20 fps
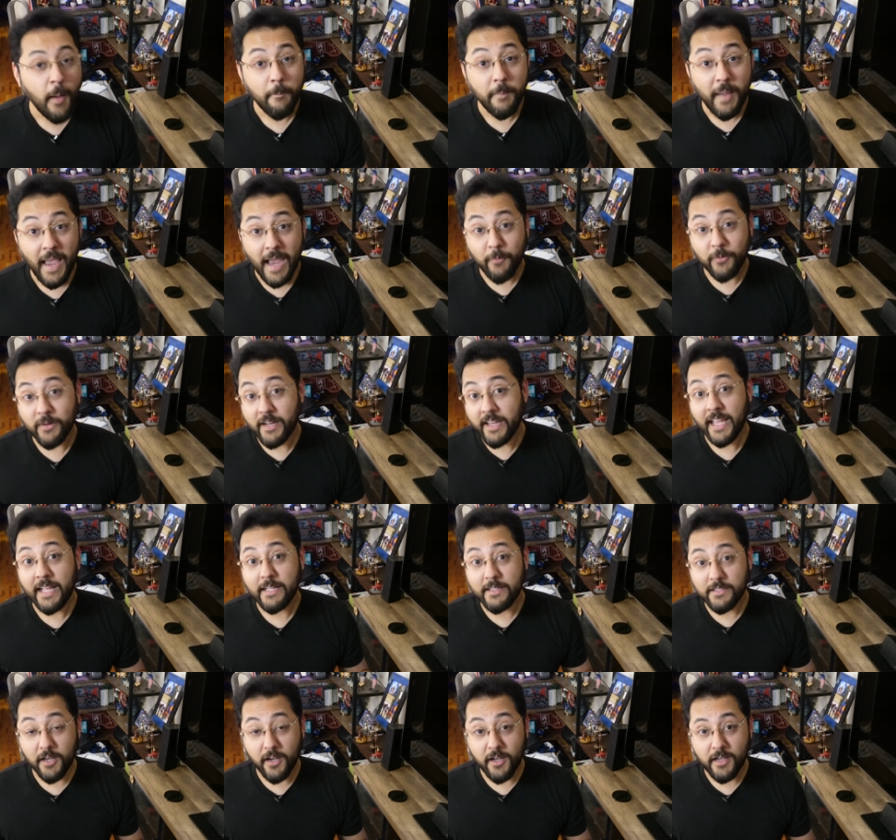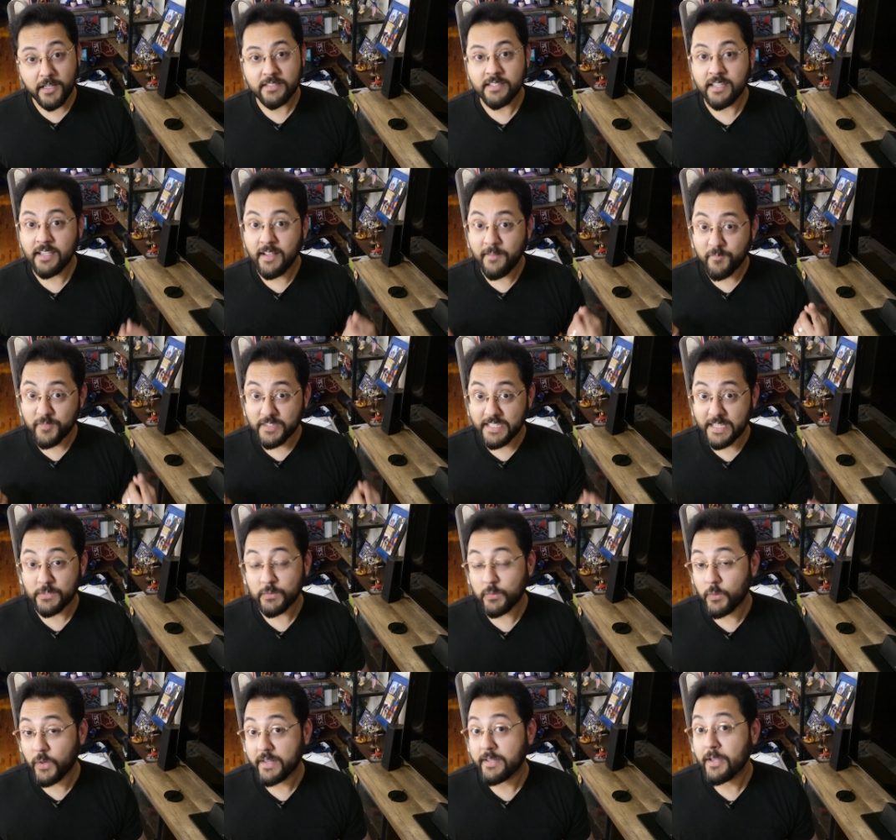Back when I had dogs, guess
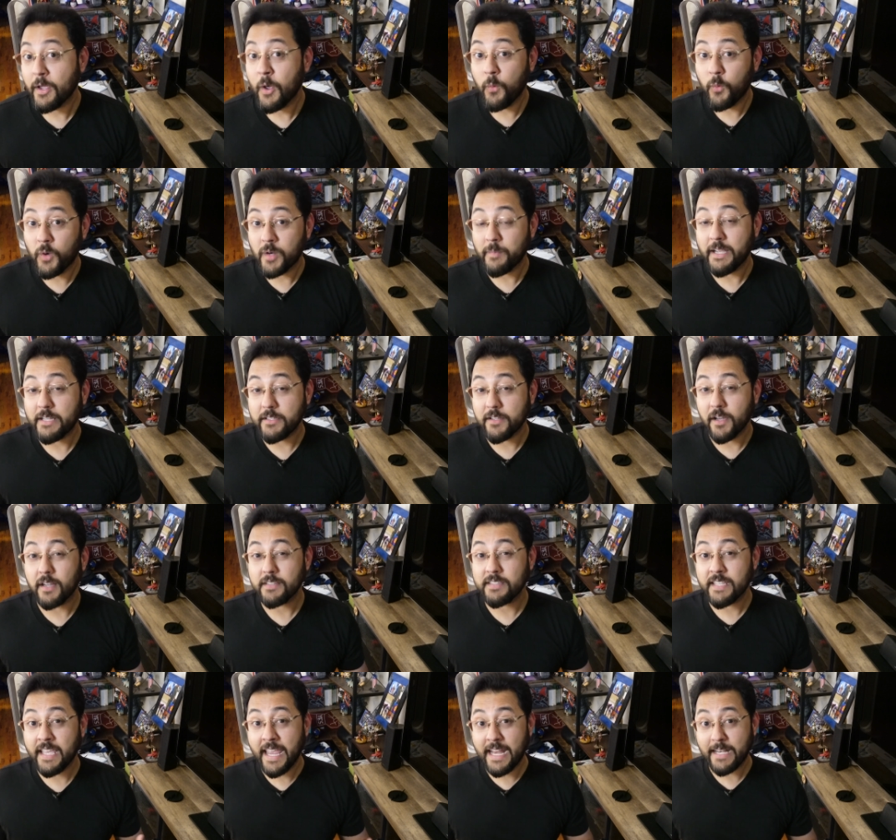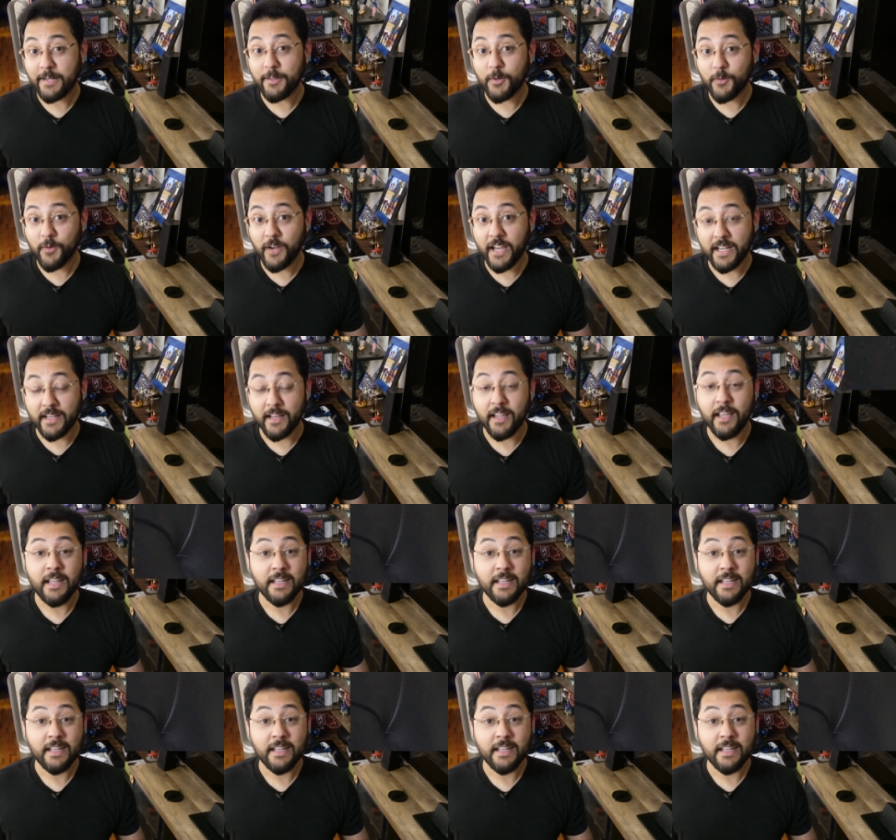what? One of my dogs hated the rain.